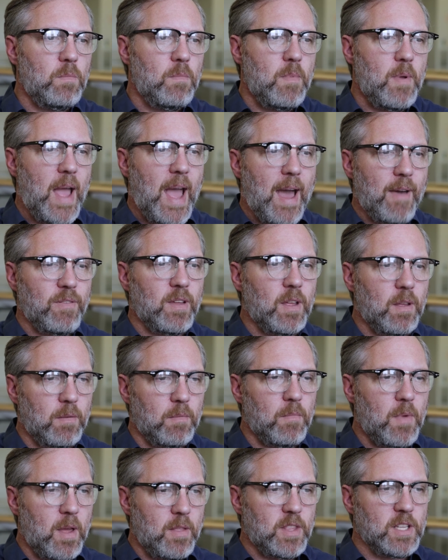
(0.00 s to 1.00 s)

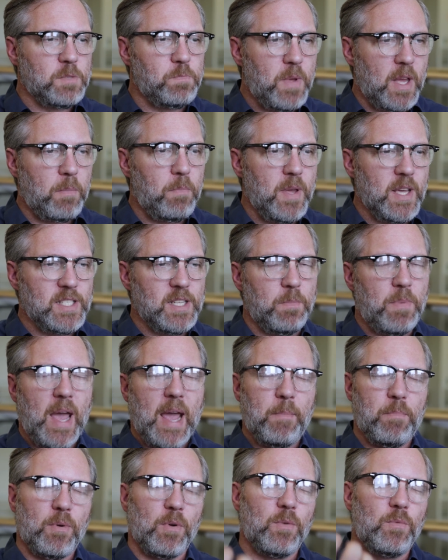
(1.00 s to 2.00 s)
having this big piece of
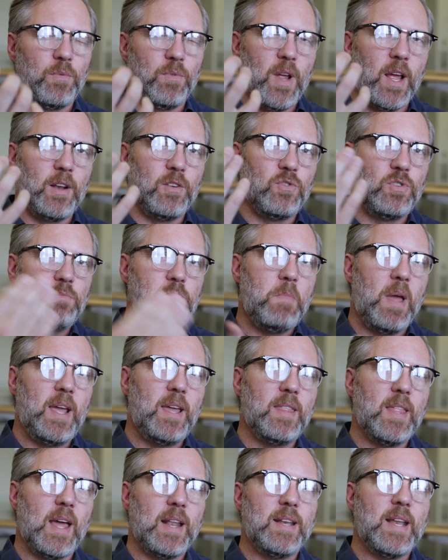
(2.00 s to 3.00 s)
paper and
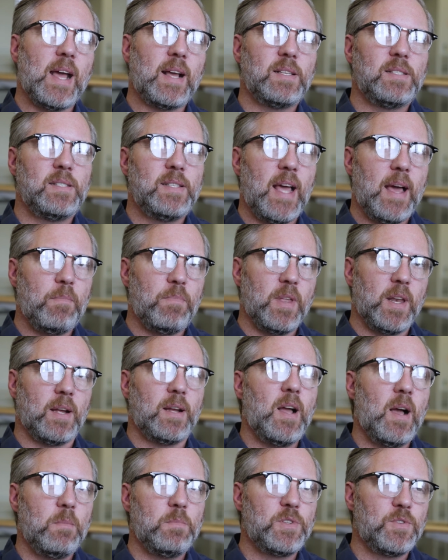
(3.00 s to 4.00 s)
making that next step that it
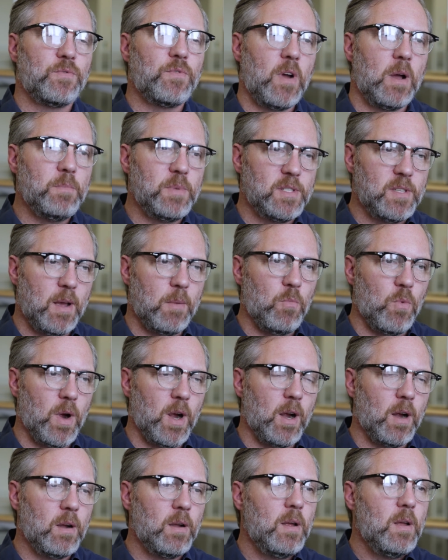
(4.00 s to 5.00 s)
comes from
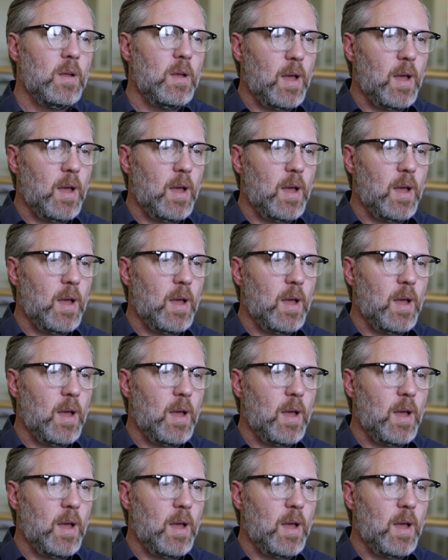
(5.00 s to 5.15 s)
somewhere,